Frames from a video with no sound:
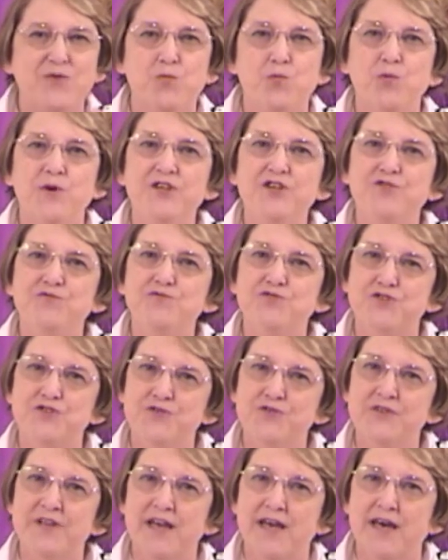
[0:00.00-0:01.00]
When you
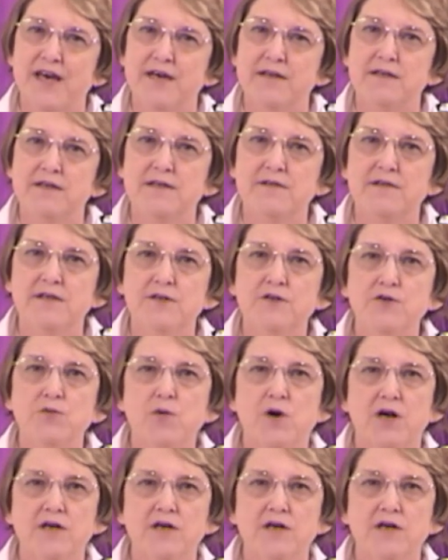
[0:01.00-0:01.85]
do that, then you